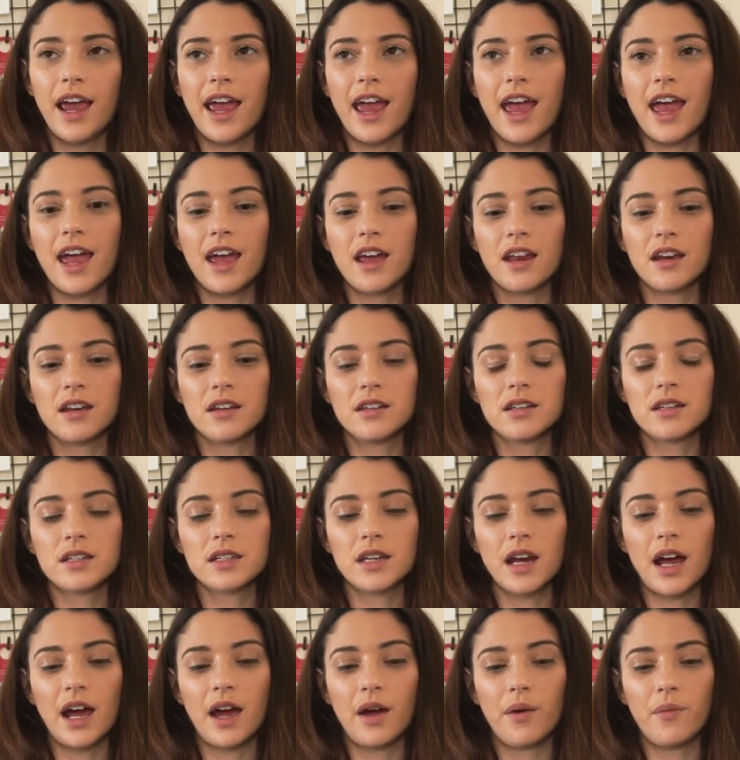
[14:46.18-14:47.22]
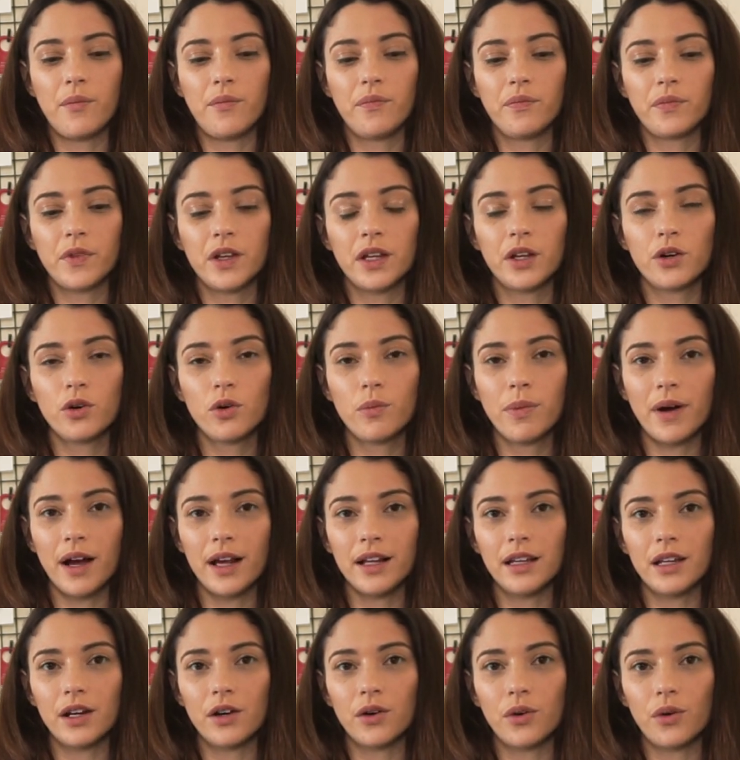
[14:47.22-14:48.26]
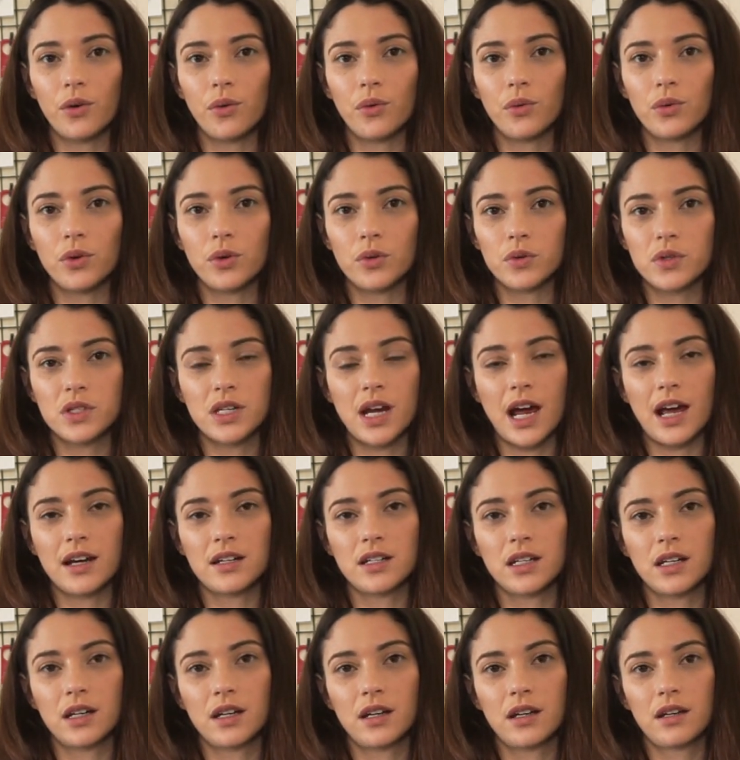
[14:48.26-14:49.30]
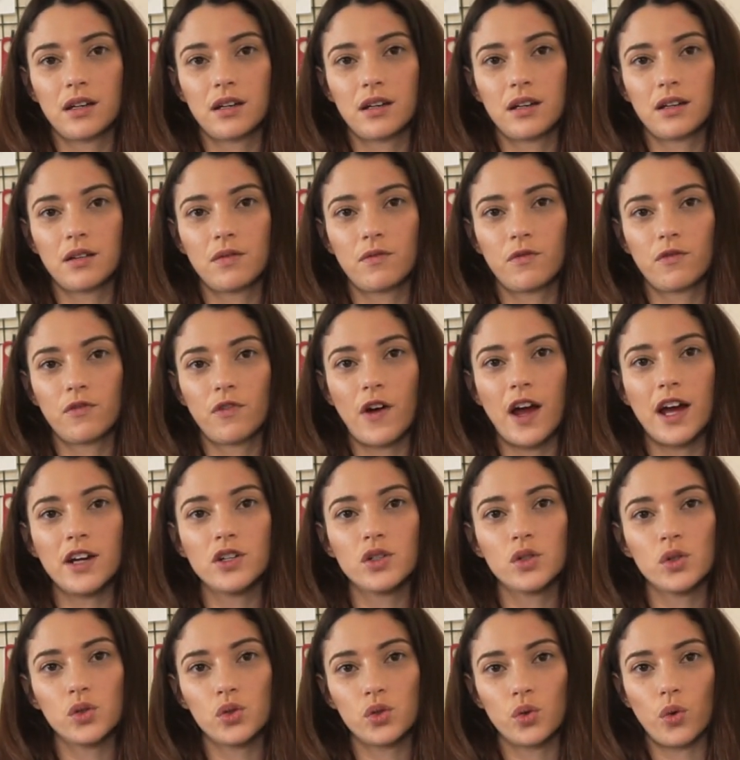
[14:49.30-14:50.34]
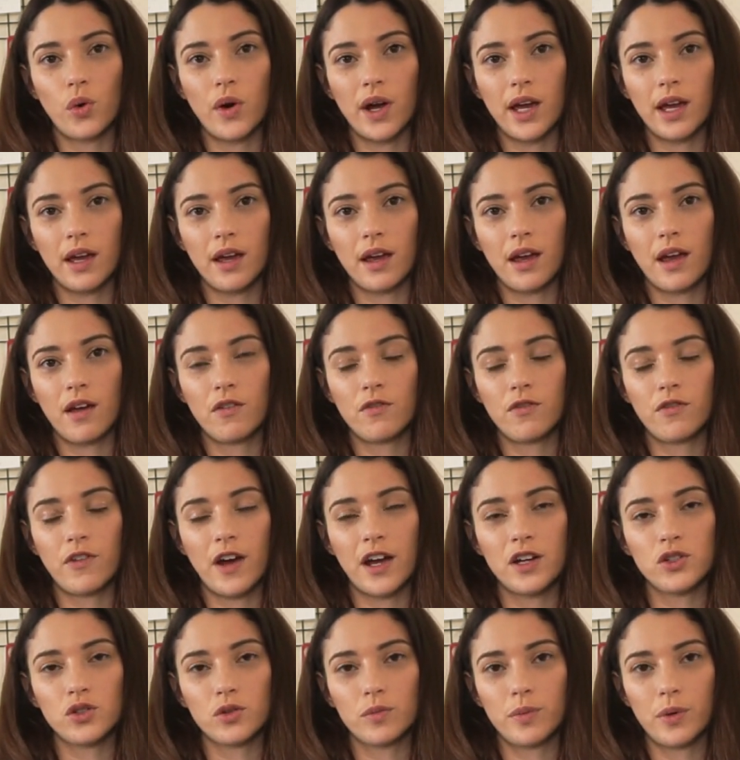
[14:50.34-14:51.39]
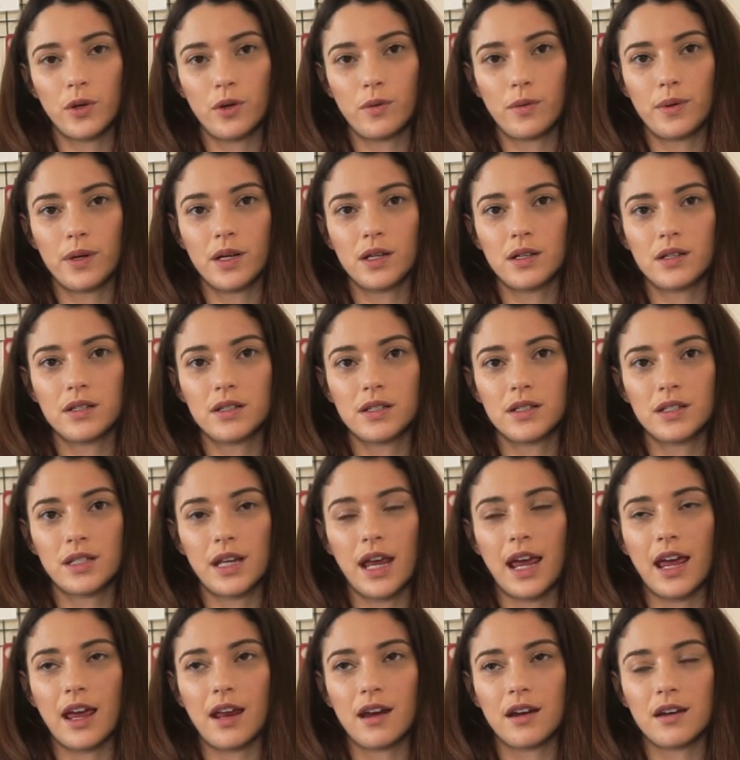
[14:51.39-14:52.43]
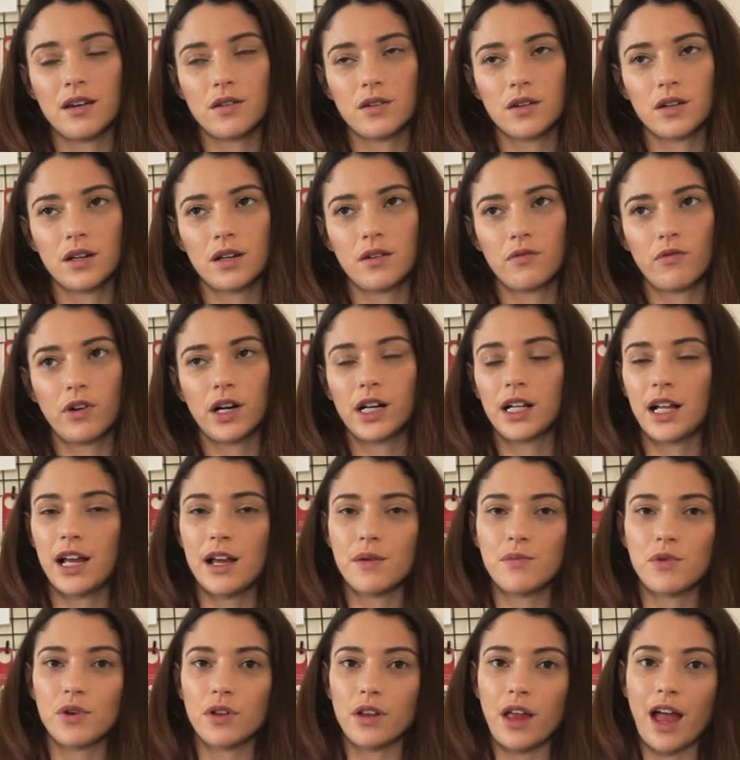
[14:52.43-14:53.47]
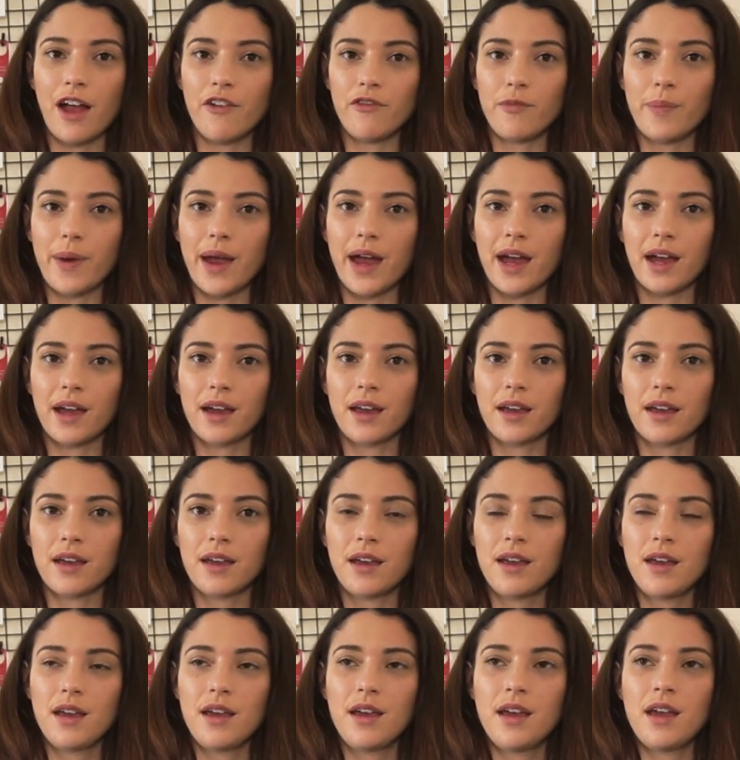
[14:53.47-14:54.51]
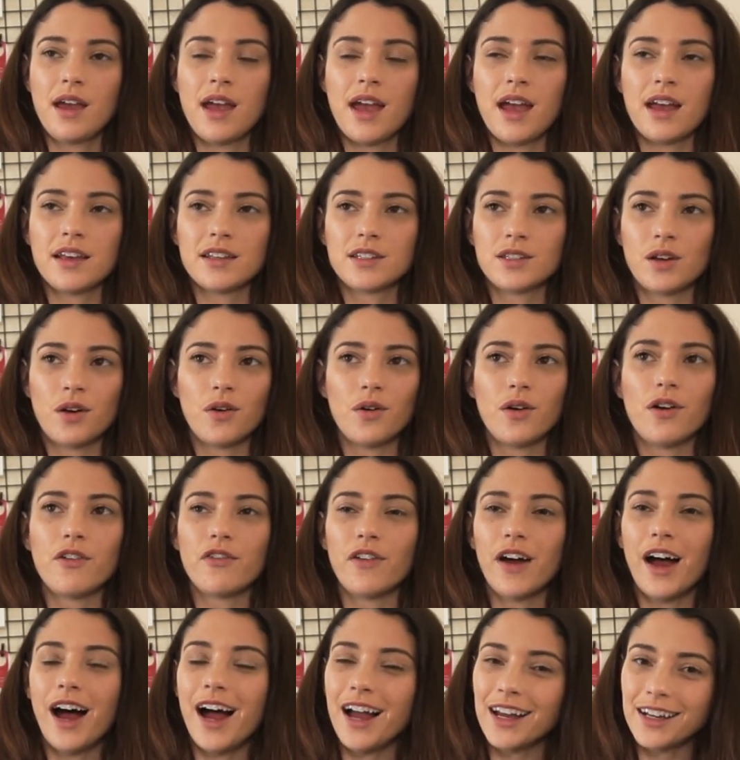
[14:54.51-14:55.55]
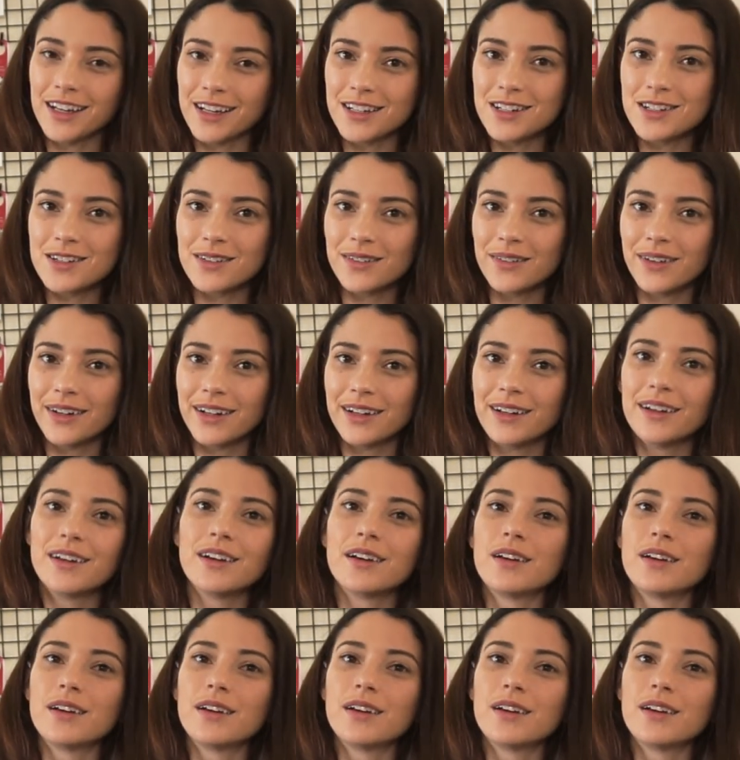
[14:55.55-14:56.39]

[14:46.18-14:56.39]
and um, little by little you'll start to find your joy and find your purpose and reclaim your life back. So if I can do it,